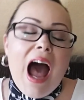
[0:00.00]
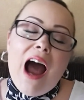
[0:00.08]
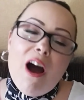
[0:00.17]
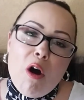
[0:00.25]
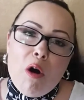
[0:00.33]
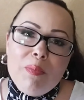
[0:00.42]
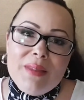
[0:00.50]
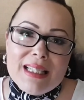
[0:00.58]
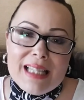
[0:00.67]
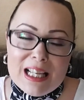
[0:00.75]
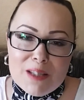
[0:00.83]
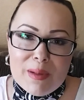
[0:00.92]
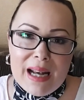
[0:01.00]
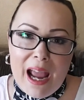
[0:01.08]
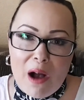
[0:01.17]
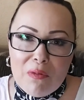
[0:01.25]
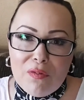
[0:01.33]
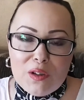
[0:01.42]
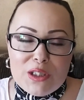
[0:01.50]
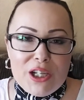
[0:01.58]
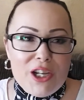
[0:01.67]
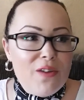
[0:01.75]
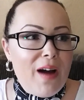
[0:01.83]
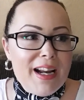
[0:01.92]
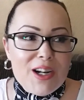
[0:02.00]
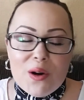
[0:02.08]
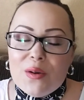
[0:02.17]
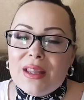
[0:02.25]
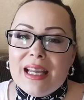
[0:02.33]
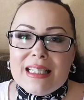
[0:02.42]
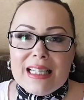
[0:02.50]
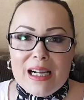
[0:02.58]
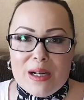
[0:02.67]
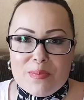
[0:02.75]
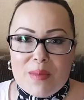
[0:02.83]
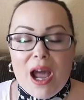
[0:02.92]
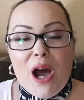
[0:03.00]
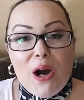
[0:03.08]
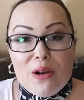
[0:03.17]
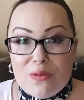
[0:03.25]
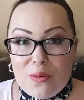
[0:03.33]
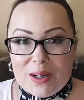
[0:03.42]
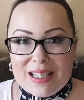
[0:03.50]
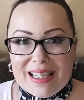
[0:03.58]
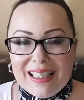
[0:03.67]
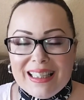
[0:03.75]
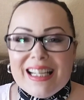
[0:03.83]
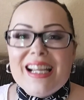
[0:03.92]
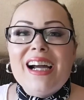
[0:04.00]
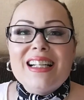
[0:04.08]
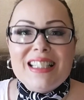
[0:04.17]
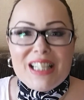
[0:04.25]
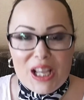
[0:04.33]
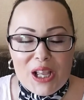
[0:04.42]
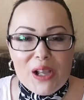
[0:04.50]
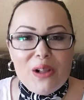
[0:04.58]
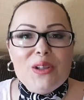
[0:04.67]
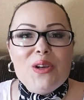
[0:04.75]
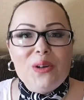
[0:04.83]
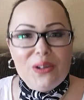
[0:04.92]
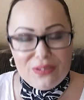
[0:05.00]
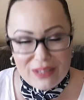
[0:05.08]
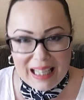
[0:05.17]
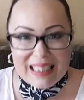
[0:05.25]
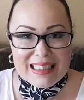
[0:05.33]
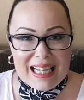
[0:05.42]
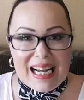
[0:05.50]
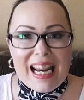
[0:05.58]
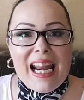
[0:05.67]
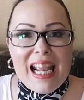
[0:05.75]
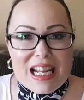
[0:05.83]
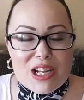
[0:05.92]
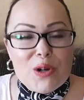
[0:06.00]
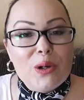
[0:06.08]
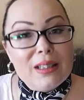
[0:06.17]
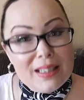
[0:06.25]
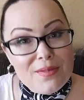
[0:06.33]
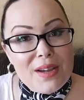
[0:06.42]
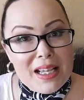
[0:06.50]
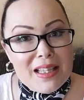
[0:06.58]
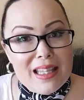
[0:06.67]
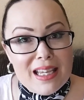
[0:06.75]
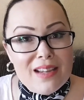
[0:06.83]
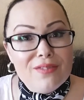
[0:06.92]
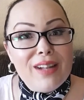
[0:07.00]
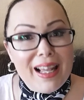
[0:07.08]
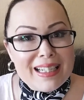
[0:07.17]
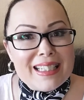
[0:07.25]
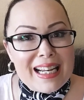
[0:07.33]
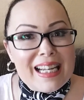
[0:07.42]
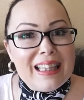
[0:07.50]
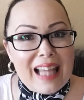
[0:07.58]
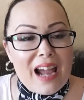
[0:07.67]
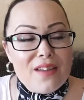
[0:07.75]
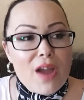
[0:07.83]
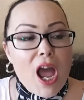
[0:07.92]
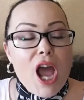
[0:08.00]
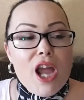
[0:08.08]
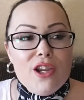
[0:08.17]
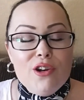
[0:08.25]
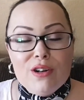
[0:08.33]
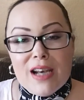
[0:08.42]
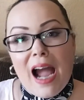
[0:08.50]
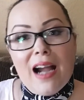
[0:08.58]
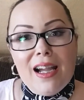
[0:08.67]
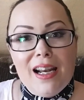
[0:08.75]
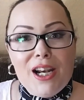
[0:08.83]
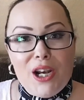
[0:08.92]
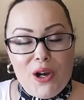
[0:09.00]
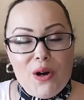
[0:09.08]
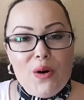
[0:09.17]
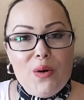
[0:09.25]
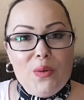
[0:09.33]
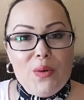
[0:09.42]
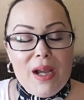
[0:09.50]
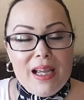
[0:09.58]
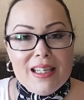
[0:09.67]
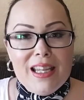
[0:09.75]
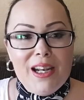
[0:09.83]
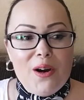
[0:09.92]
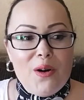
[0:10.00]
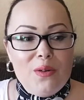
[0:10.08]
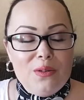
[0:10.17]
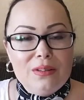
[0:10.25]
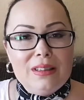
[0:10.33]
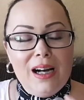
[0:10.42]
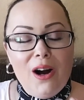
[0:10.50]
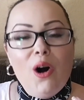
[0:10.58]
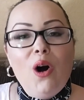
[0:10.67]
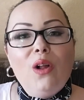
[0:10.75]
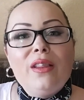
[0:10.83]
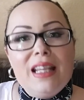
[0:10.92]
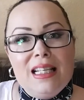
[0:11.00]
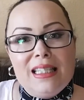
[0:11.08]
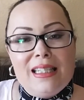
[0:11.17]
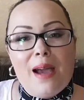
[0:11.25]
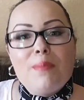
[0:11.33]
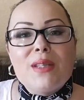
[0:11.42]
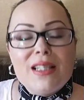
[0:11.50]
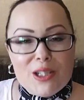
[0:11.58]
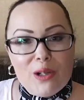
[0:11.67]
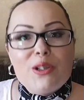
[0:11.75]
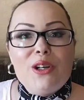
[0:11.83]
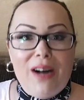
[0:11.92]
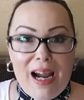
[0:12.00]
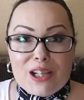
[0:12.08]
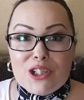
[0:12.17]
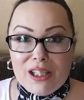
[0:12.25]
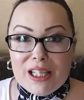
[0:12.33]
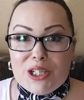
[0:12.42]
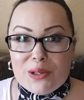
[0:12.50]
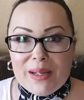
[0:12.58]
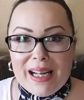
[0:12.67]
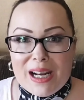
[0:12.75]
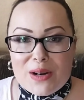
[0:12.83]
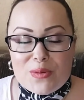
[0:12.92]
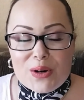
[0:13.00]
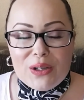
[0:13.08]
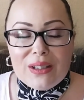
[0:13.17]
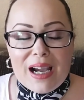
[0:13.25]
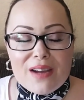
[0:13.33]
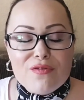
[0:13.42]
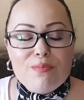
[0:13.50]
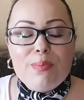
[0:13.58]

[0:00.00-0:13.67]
I hope this has been helpful to you. I know that unfortunately, until you're a flight attendant and you're living the flight attendant life, you're not going to know, you know, all these steps until you're actually doing it in real life.